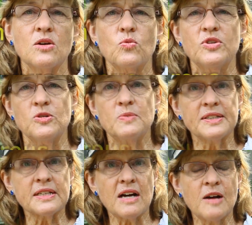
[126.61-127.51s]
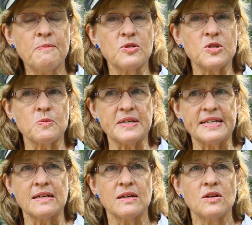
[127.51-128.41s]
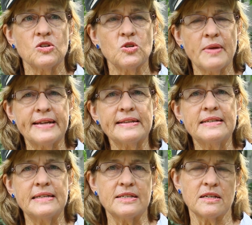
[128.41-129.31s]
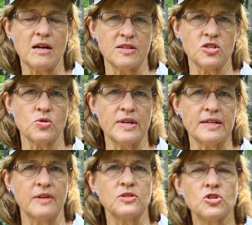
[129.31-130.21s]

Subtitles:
When you build a compost bin, you mainly need to concentrate on